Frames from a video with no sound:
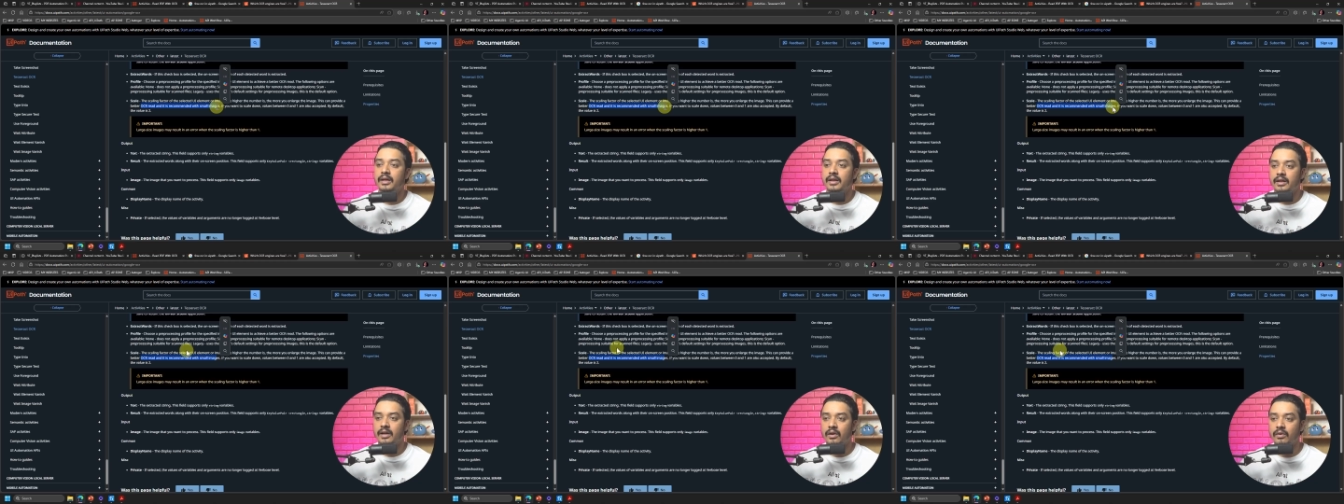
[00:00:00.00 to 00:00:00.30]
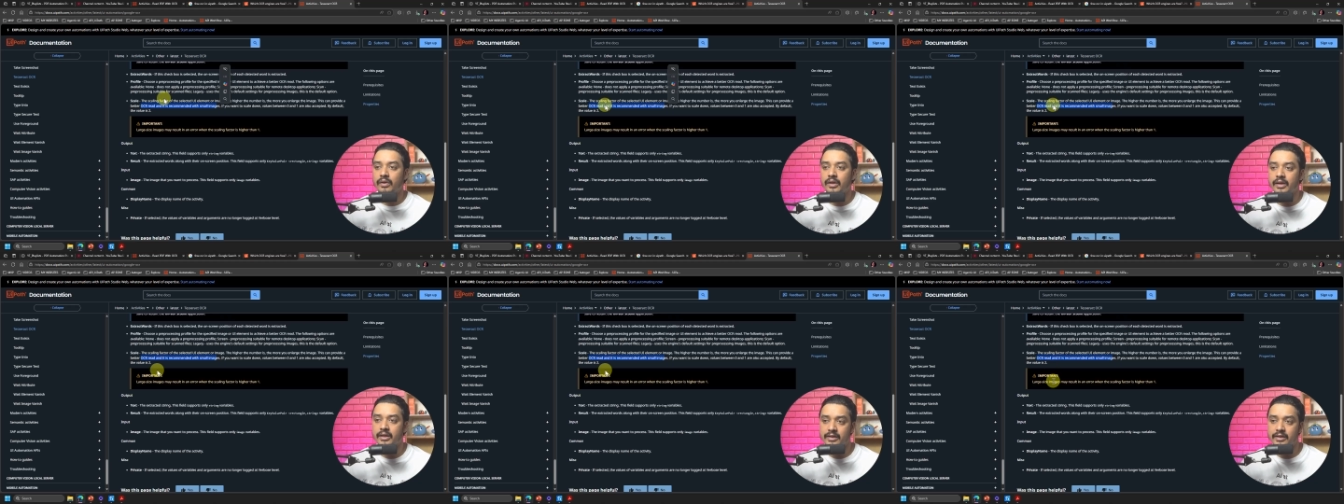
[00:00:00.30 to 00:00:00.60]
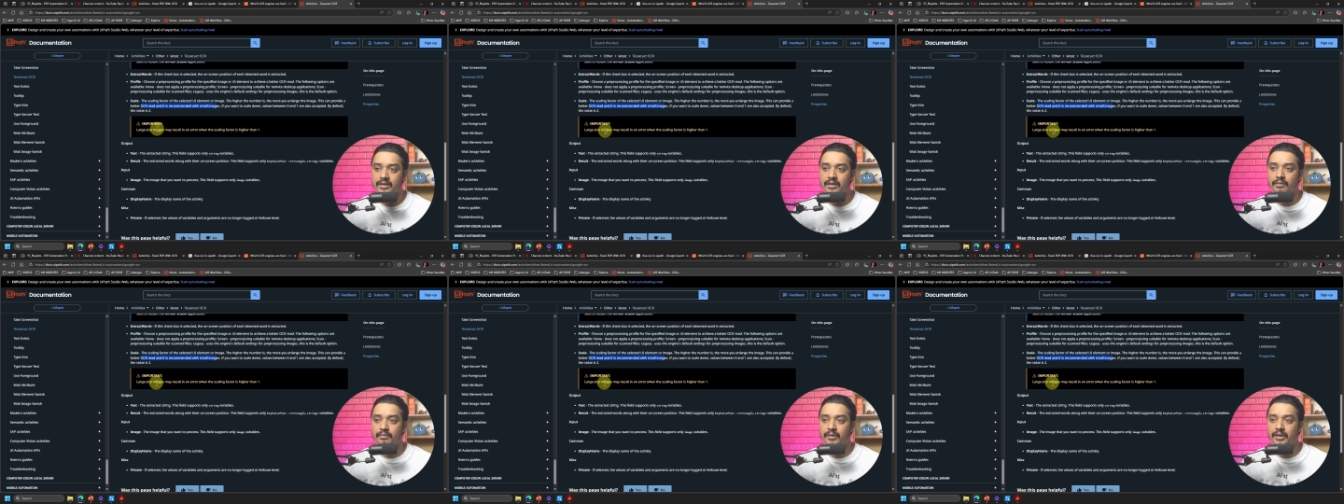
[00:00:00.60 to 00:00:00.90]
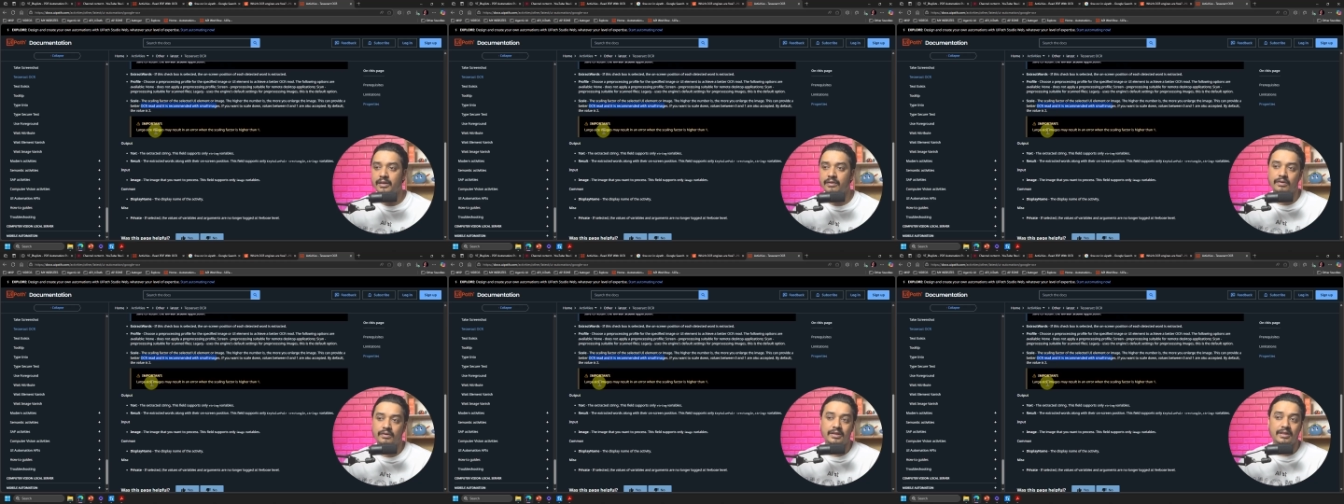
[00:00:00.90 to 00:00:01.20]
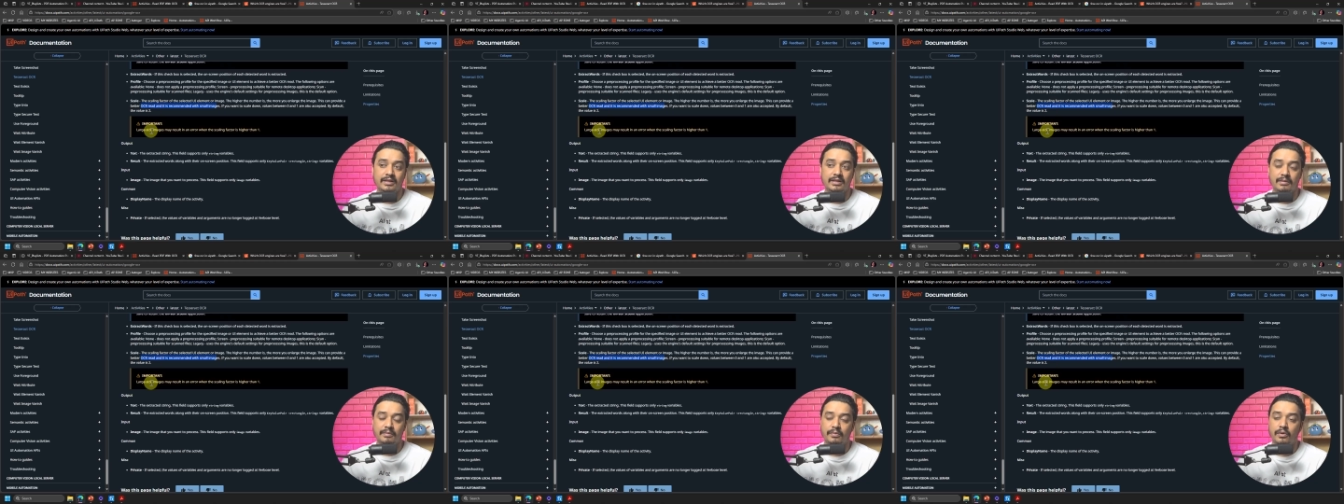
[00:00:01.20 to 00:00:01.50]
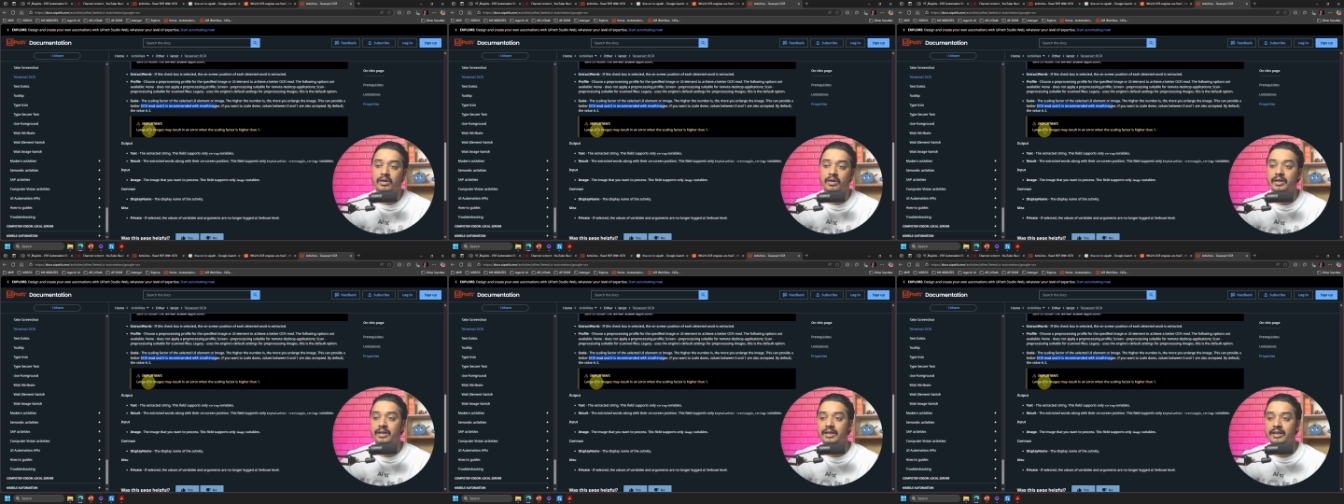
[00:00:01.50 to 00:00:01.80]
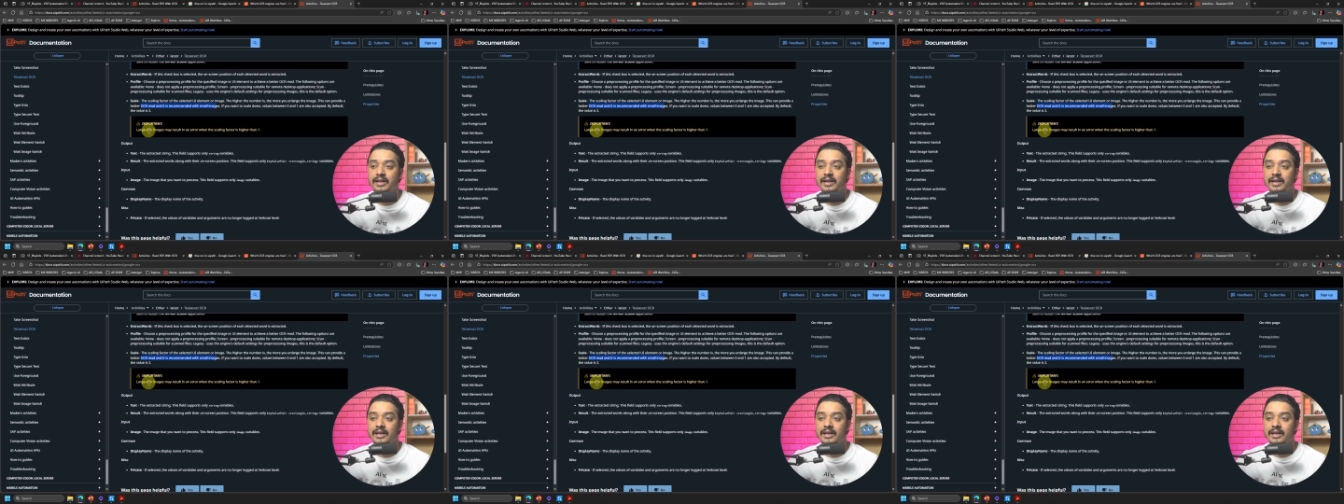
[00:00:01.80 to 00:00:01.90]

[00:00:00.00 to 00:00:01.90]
Now here is something which is important,